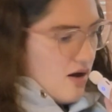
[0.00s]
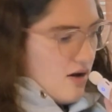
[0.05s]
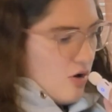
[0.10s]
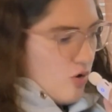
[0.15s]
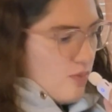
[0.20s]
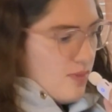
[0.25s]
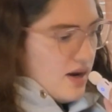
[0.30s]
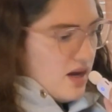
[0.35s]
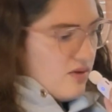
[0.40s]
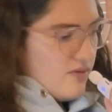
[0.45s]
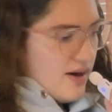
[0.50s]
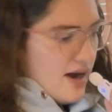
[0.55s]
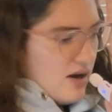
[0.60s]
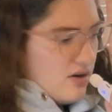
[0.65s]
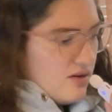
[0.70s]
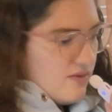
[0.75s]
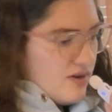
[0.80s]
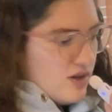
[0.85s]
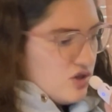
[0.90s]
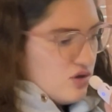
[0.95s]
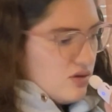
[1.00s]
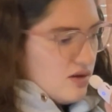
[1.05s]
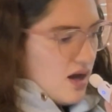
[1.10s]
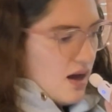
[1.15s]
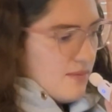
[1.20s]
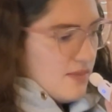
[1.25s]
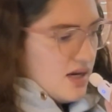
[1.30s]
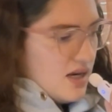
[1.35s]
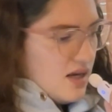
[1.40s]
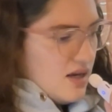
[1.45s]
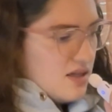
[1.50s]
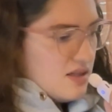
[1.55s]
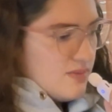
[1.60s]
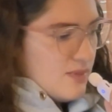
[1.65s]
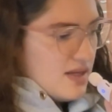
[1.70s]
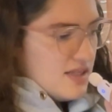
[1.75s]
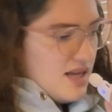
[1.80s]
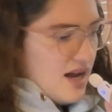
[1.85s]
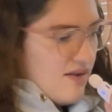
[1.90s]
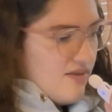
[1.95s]
Opening round official nominees
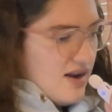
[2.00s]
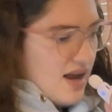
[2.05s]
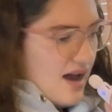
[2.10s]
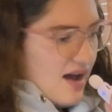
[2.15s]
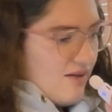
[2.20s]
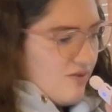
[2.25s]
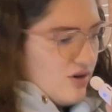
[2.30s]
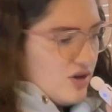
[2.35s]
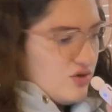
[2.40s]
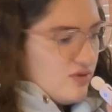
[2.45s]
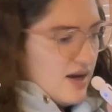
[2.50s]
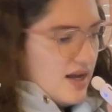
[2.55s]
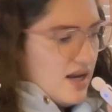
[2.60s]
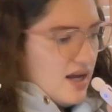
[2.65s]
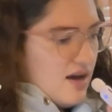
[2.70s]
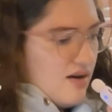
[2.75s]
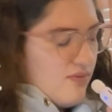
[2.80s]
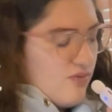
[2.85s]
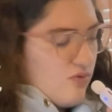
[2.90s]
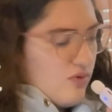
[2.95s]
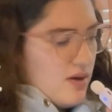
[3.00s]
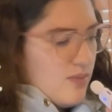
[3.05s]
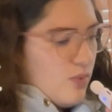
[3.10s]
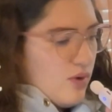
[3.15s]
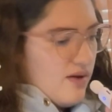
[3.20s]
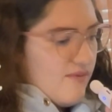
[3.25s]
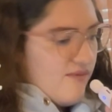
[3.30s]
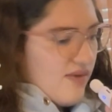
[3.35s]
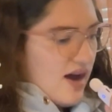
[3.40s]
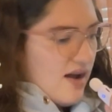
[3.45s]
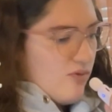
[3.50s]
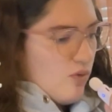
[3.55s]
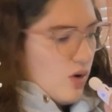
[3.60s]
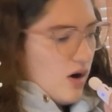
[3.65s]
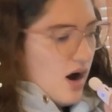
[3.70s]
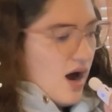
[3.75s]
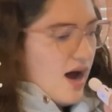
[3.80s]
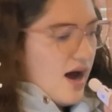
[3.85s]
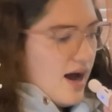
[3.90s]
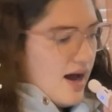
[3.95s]
must have an average rating of 3.5 or
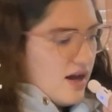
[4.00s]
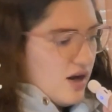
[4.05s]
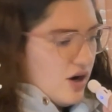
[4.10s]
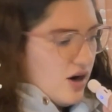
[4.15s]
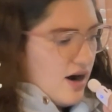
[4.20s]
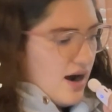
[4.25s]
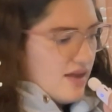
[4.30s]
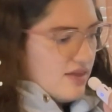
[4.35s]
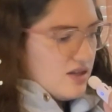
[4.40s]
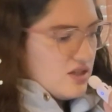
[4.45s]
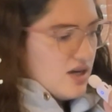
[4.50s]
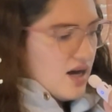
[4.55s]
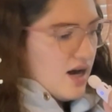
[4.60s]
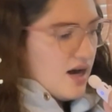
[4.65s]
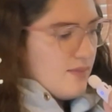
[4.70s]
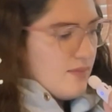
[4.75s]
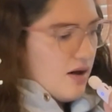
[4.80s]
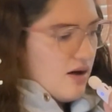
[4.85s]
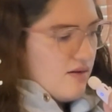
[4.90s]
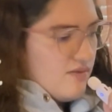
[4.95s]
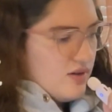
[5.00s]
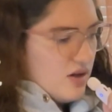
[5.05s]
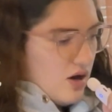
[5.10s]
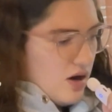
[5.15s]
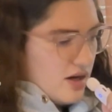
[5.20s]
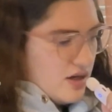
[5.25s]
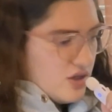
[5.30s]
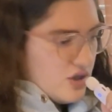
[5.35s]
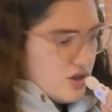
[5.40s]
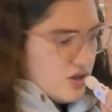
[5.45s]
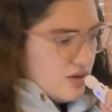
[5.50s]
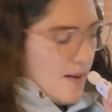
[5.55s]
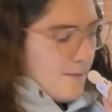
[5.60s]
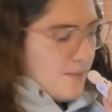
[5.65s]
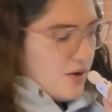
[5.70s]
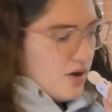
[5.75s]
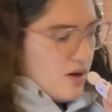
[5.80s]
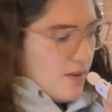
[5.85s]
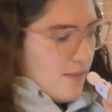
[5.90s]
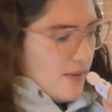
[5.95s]
higher at the time of launch. A
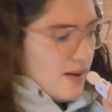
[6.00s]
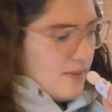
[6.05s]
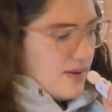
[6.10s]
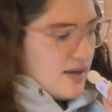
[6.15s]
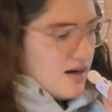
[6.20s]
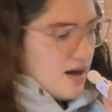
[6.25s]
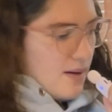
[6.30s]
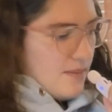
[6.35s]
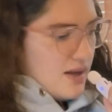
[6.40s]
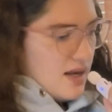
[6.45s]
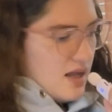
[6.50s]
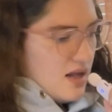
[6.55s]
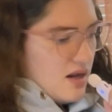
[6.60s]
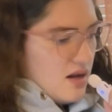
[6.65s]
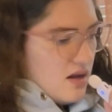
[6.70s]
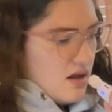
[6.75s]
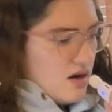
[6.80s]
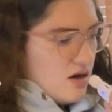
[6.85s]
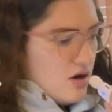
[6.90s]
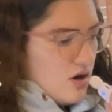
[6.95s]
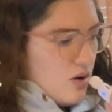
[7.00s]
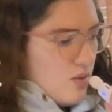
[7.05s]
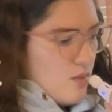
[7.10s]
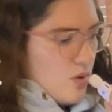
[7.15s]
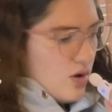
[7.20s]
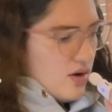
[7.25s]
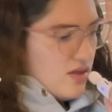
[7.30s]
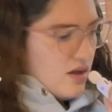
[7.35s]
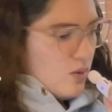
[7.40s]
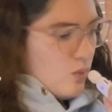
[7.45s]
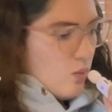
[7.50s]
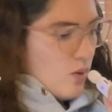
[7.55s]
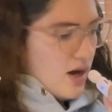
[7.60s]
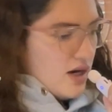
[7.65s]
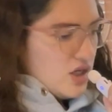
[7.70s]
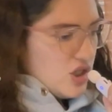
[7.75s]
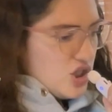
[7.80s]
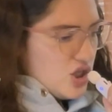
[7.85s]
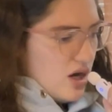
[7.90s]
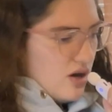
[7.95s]
book may be nominated in no more than
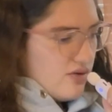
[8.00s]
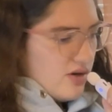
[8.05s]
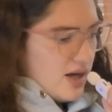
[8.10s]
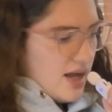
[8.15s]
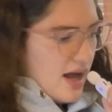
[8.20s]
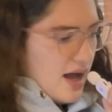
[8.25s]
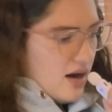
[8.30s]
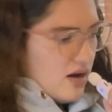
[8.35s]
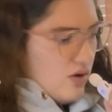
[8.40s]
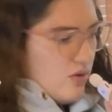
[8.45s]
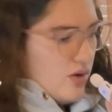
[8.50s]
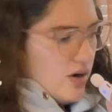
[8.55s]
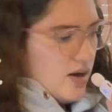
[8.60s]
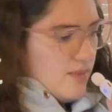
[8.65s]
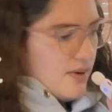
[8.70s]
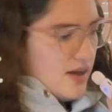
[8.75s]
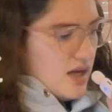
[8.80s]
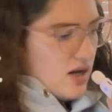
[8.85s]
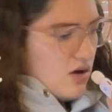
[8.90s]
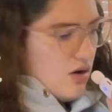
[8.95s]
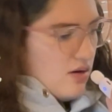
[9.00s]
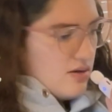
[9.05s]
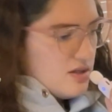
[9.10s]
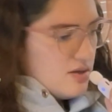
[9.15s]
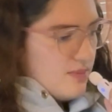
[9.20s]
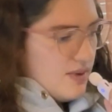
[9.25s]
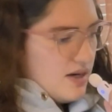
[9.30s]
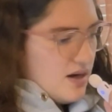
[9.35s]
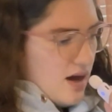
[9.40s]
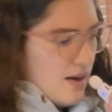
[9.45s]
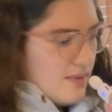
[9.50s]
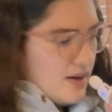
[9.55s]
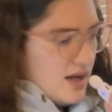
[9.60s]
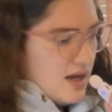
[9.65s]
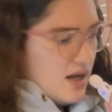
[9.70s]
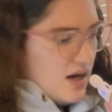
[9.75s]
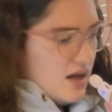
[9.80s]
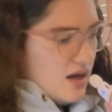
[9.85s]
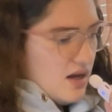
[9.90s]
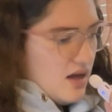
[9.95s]
one genre category, but can also be
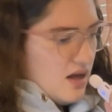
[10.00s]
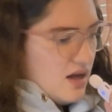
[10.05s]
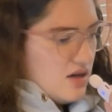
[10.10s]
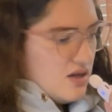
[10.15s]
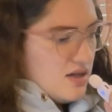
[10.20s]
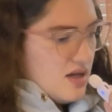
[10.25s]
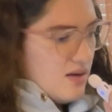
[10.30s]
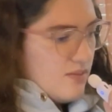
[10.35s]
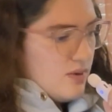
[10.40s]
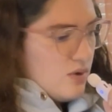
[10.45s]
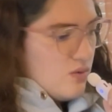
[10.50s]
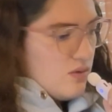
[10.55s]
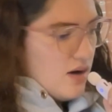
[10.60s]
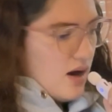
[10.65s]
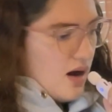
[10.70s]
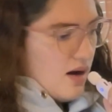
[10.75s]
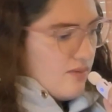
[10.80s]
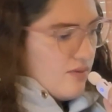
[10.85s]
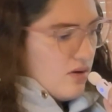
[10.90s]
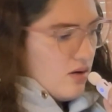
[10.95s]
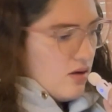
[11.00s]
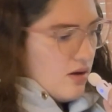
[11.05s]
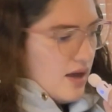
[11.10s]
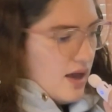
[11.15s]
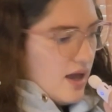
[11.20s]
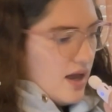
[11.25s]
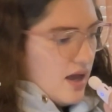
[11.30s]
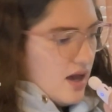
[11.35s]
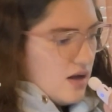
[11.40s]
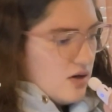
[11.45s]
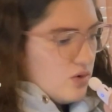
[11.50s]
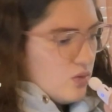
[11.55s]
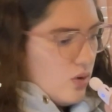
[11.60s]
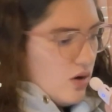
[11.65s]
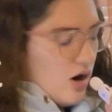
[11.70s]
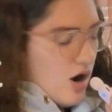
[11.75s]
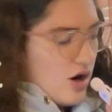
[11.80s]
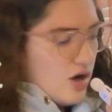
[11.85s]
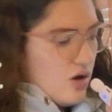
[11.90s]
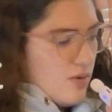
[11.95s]
nominated in debut novel and
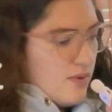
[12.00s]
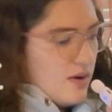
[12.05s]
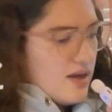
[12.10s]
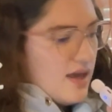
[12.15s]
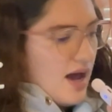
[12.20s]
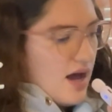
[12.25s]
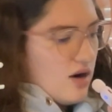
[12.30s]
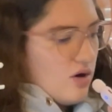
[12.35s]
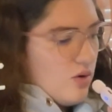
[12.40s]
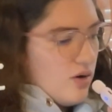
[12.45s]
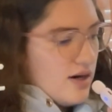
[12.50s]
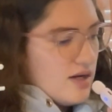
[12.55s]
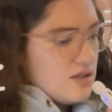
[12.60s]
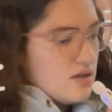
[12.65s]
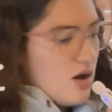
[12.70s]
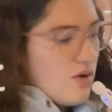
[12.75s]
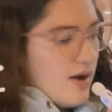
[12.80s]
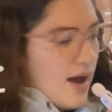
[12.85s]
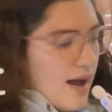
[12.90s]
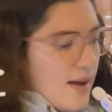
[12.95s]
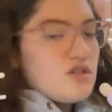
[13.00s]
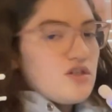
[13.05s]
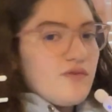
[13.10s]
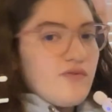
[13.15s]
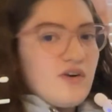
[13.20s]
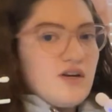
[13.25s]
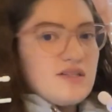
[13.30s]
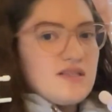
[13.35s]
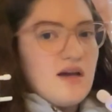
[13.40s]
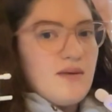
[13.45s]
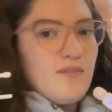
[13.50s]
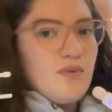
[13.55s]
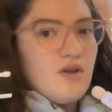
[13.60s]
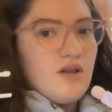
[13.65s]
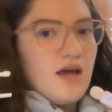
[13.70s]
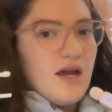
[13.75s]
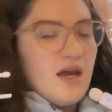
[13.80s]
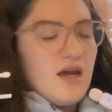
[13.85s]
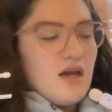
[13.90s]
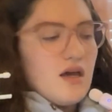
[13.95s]
or audiobook categories. Okay, so for example,
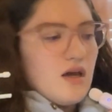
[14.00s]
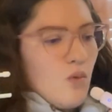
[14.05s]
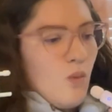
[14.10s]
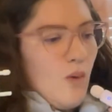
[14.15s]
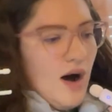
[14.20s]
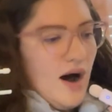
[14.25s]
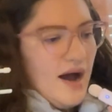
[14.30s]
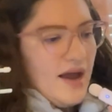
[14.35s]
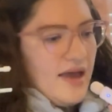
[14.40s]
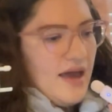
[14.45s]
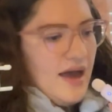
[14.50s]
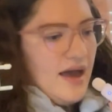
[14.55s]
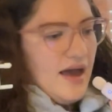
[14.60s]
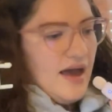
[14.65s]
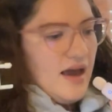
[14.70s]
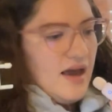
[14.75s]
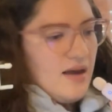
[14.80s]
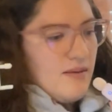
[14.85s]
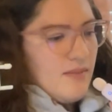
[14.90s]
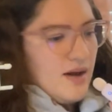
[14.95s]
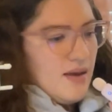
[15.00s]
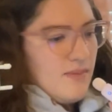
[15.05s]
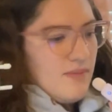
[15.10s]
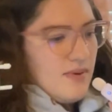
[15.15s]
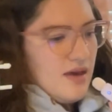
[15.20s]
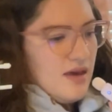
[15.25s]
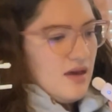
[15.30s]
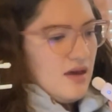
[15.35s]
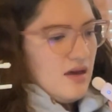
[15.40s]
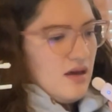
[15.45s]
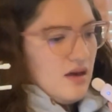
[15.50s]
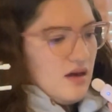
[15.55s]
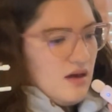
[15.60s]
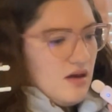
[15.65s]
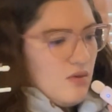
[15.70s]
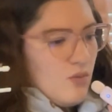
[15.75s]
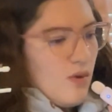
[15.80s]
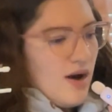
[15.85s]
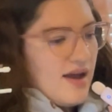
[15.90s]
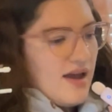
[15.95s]
like YA might be,
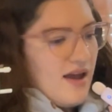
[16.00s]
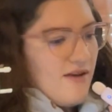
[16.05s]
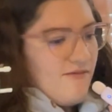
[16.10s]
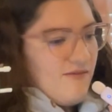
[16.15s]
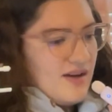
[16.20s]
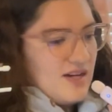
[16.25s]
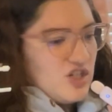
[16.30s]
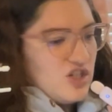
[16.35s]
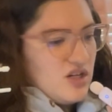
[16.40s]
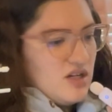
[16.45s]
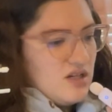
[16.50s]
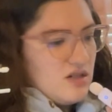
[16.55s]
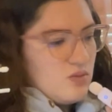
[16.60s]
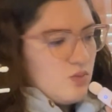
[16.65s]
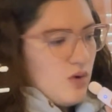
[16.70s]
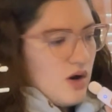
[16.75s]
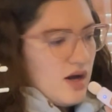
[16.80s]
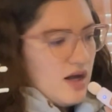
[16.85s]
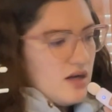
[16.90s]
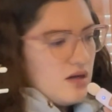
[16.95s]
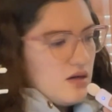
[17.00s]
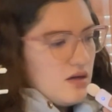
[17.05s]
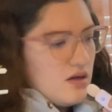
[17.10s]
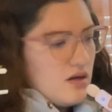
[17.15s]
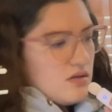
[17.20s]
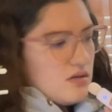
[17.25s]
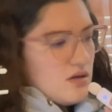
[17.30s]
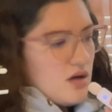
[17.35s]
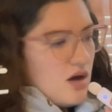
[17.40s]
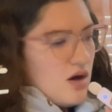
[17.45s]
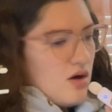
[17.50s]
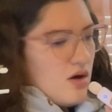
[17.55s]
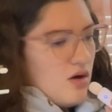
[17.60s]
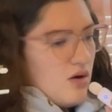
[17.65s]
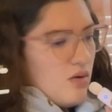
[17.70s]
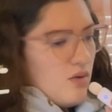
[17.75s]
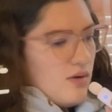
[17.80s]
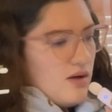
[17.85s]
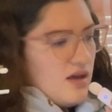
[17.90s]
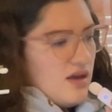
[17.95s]
YA fiction is one.
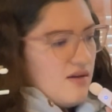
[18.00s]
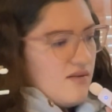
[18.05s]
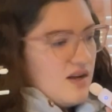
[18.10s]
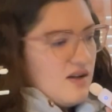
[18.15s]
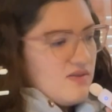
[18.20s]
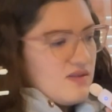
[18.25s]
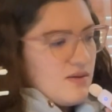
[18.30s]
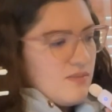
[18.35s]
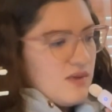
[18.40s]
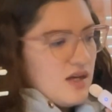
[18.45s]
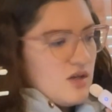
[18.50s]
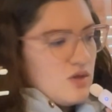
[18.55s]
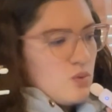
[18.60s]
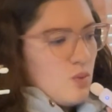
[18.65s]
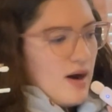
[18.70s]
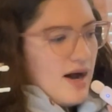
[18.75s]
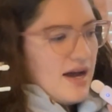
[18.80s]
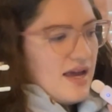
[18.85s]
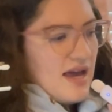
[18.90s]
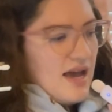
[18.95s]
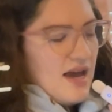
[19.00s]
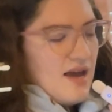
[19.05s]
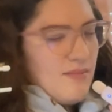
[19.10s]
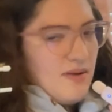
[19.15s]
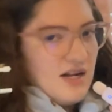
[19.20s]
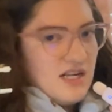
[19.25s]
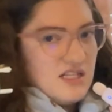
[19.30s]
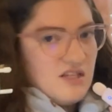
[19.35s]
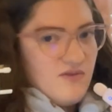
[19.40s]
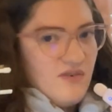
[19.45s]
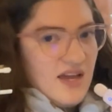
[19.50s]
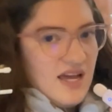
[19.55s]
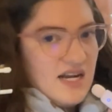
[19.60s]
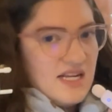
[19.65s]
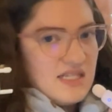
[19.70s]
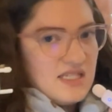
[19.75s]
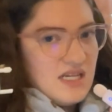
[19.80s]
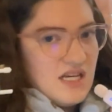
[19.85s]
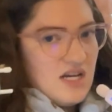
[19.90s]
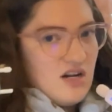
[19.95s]
So even if something's YA, but it's
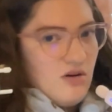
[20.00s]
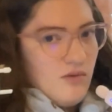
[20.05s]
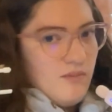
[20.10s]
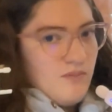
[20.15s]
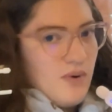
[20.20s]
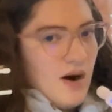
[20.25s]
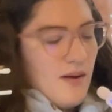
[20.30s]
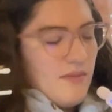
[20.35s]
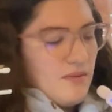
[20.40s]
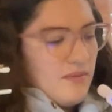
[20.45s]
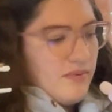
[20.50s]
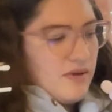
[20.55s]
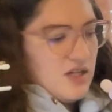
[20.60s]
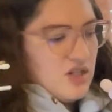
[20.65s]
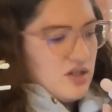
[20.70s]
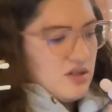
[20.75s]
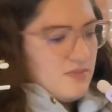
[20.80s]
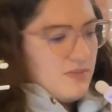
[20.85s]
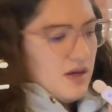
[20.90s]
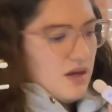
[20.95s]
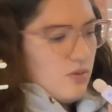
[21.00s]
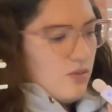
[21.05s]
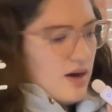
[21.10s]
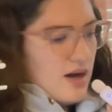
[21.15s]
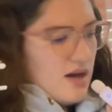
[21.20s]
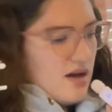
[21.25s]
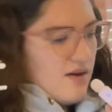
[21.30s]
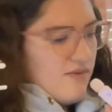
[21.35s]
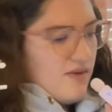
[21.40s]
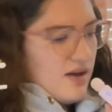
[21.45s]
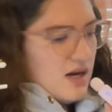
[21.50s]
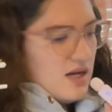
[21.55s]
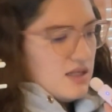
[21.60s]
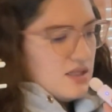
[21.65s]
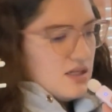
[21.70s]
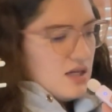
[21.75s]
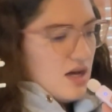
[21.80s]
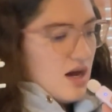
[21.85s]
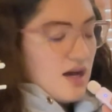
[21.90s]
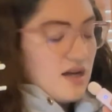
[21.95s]
fantasy, it'll probably just be in YA
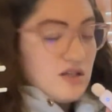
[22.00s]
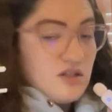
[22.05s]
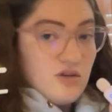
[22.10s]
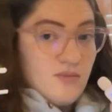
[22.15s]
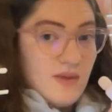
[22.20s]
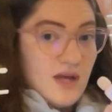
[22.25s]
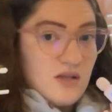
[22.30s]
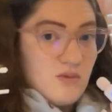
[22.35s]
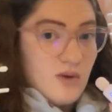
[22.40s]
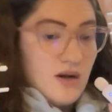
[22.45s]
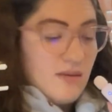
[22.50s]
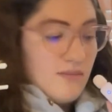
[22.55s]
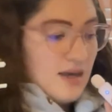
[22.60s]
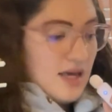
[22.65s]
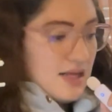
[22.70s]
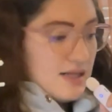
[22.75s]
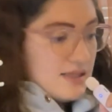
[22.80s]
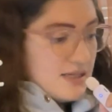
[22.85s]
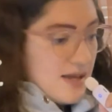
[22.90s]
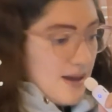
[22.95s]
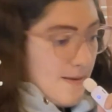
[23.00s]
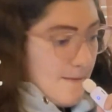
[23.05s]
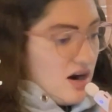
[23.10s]
fantasy. I assume that's what it means.